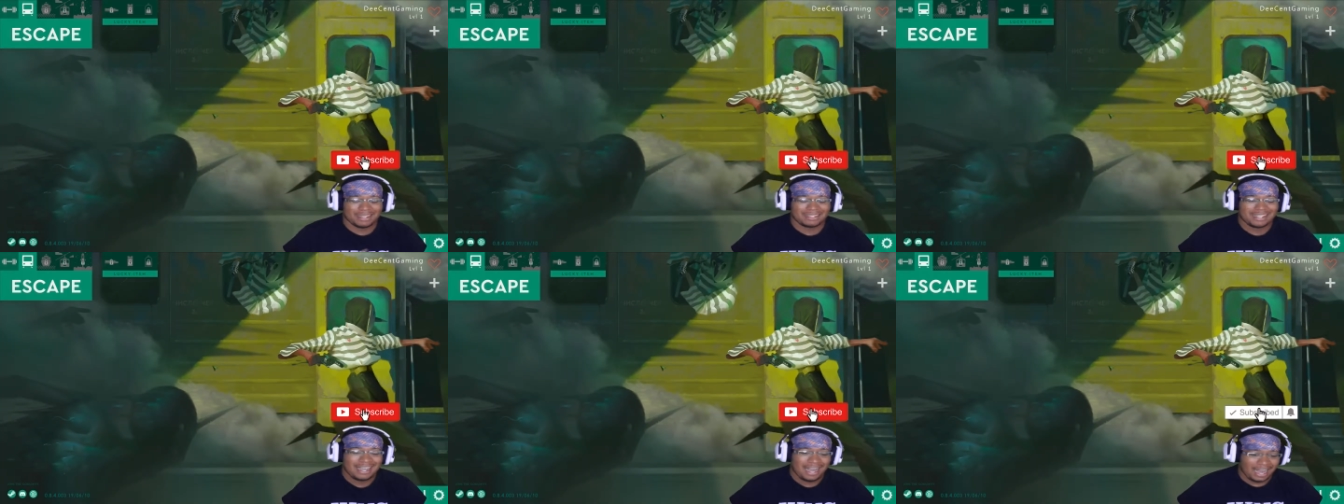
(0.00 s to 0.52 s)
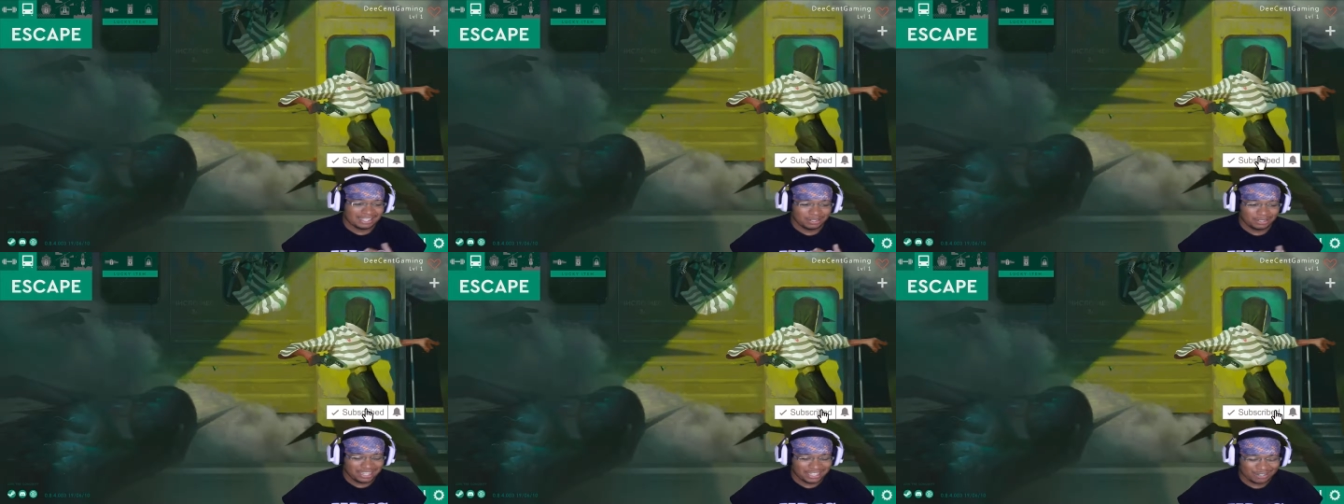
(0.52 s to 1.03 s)
It, I
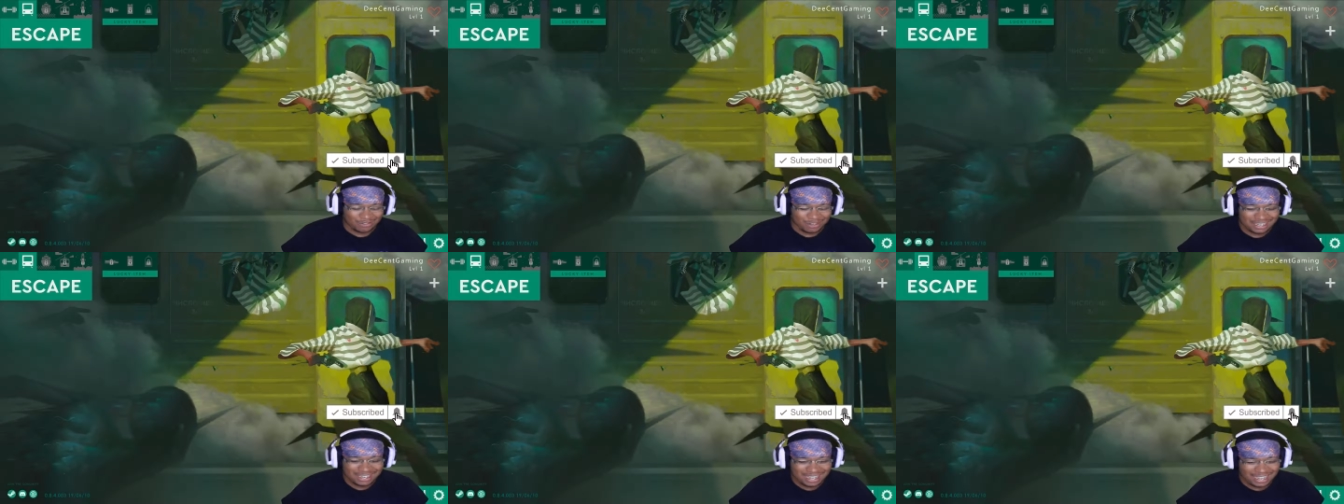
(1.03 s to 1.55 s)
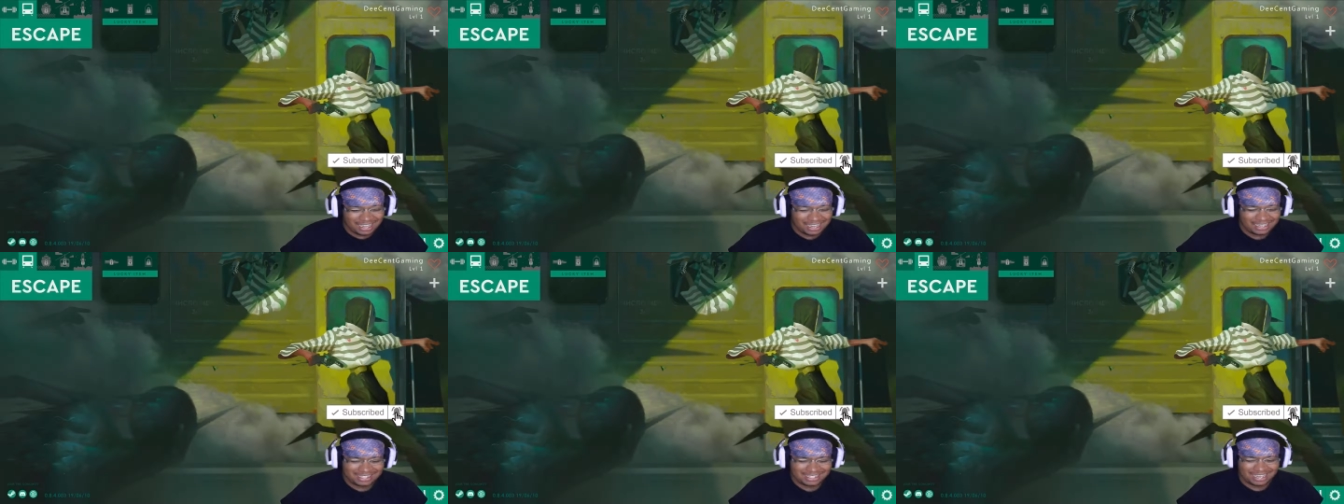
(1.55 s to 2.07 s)
still think it's fun. Uh,
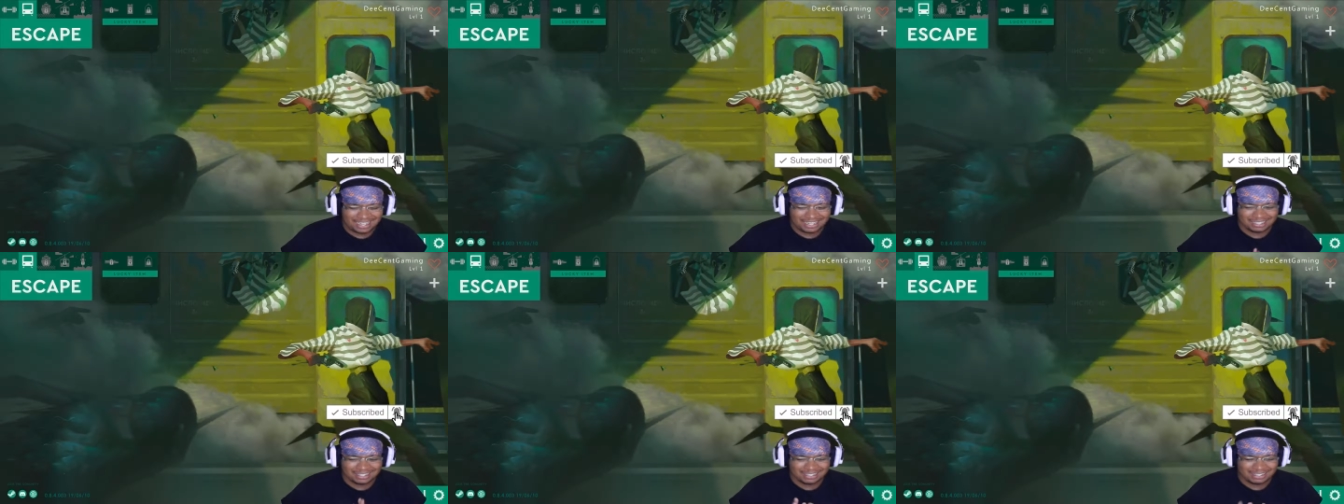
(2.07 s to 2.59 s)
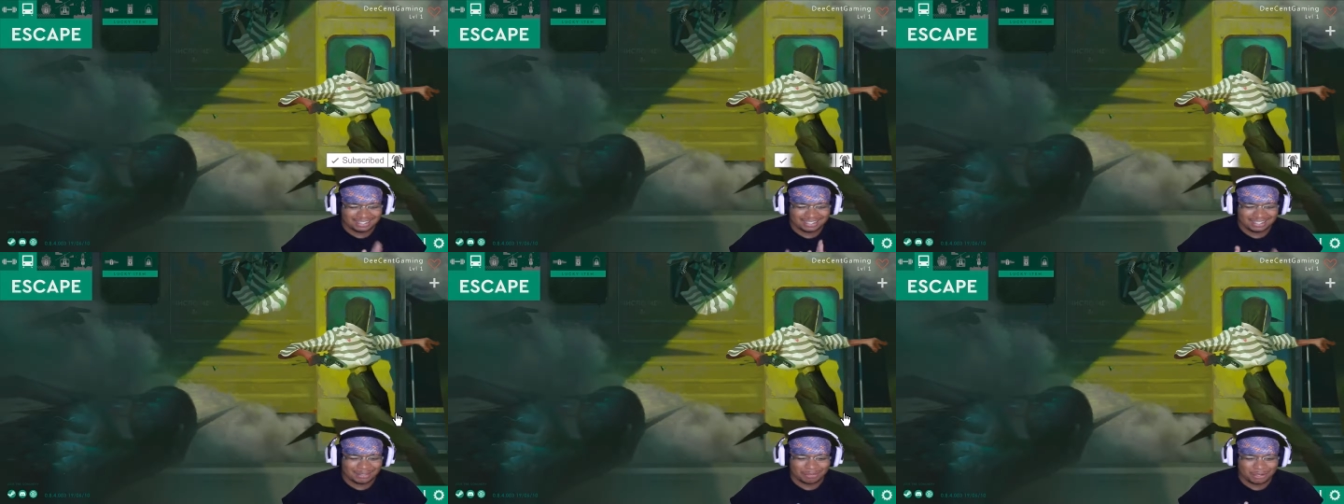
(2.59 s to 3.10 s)
I just gotta get
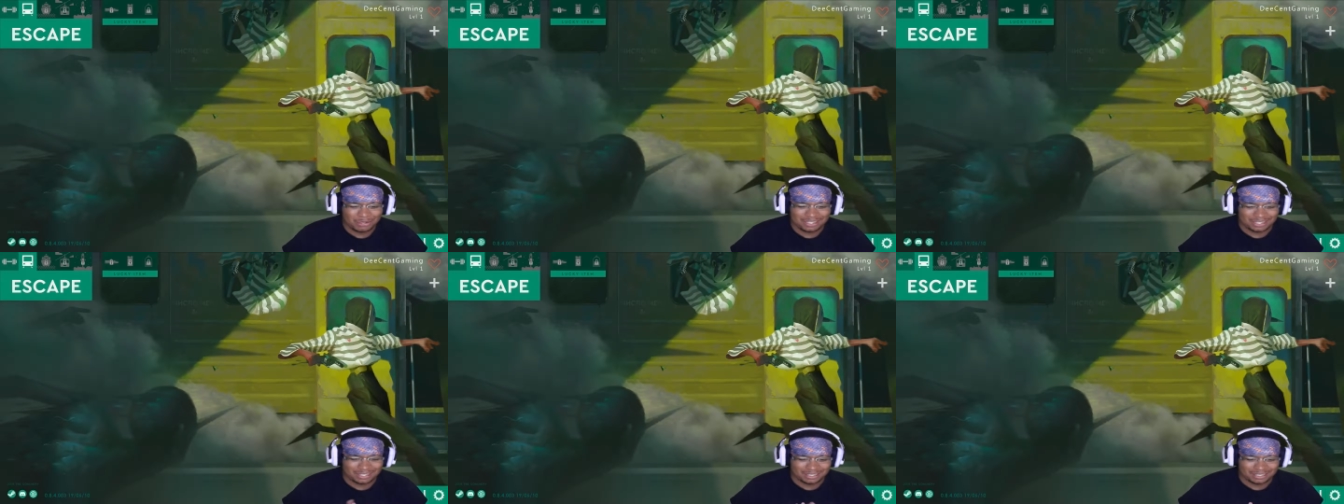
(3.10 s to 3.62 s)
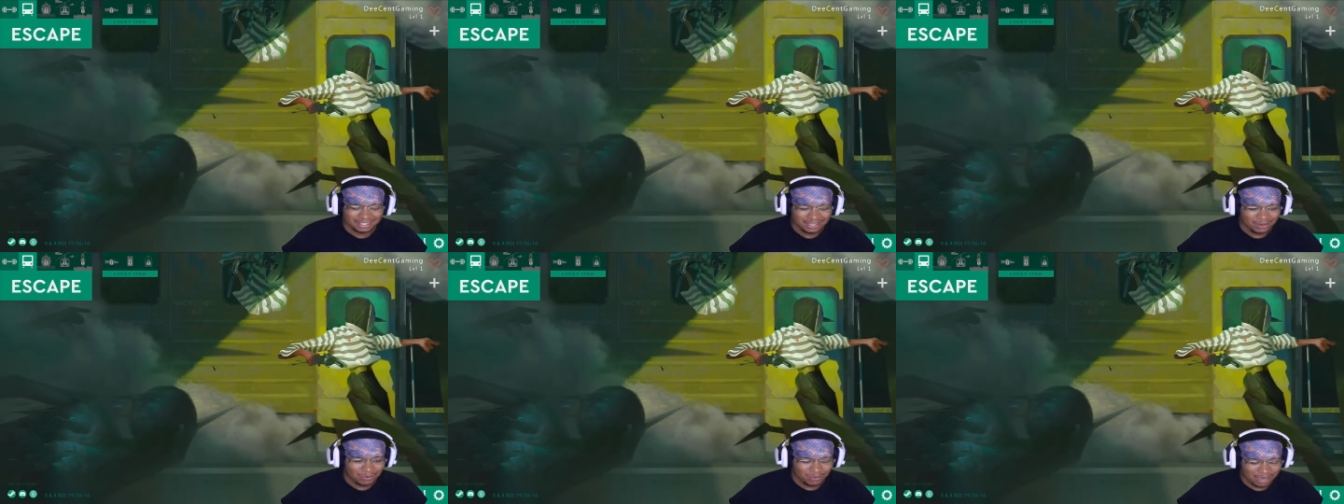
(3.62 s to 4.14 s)
some used to
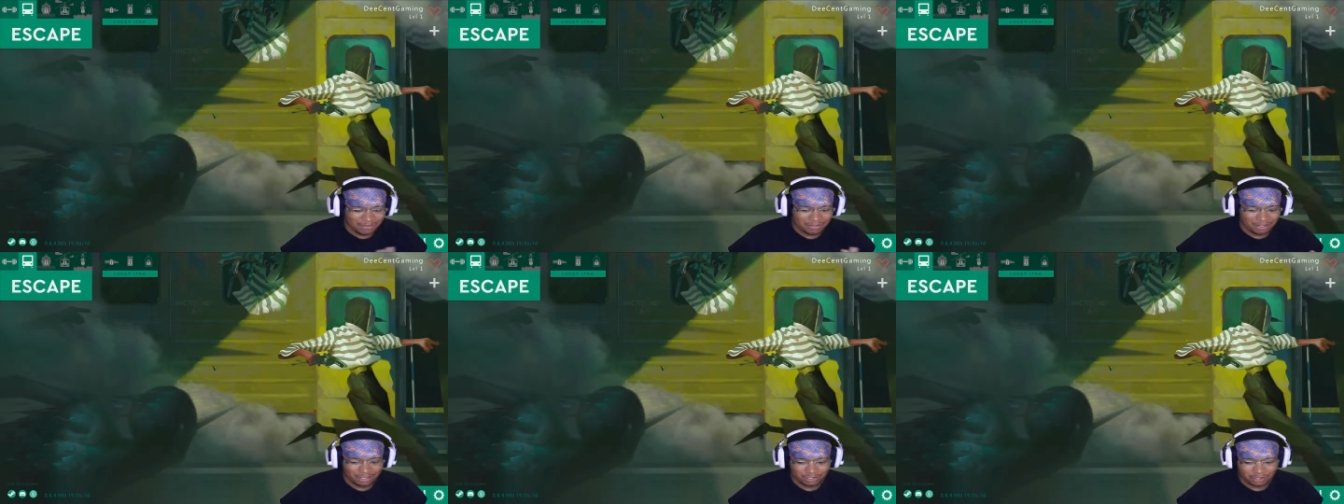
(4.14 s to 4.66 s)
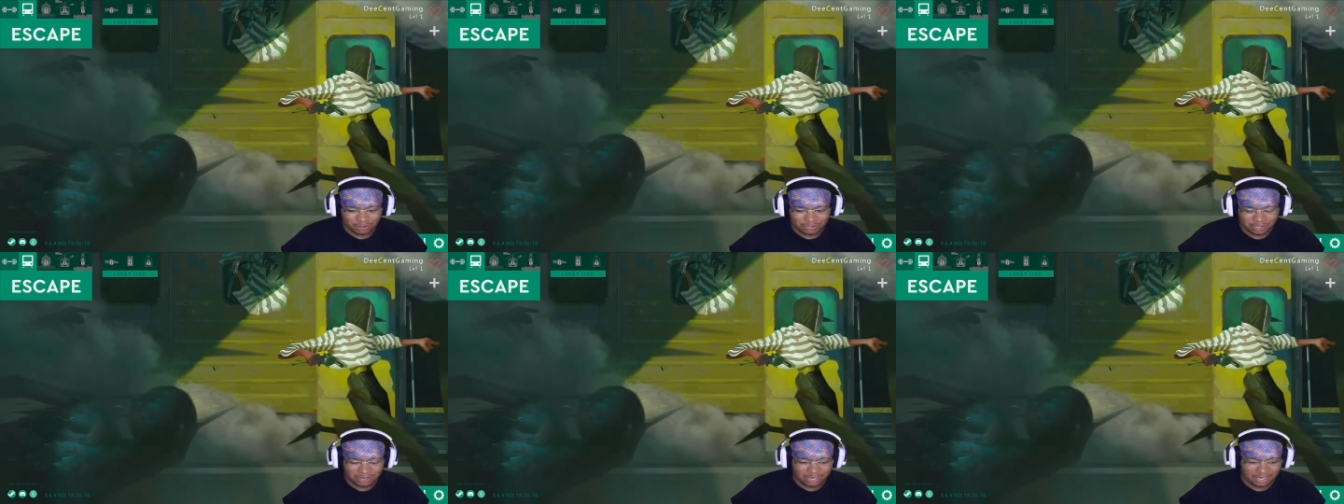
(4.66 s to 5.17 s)
whatever the
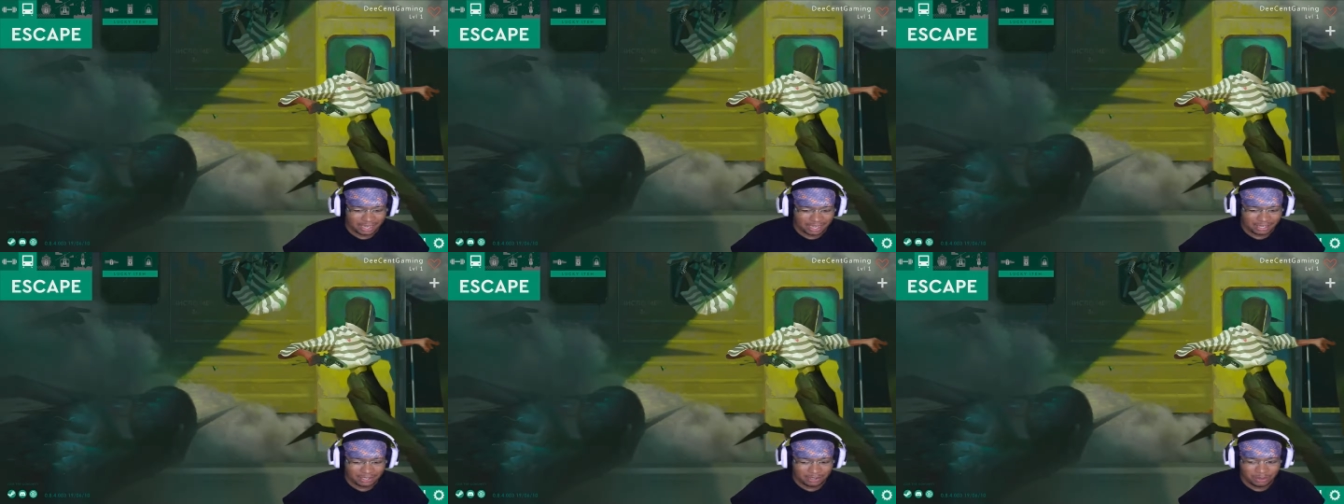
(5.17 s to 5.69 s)
controls are and how to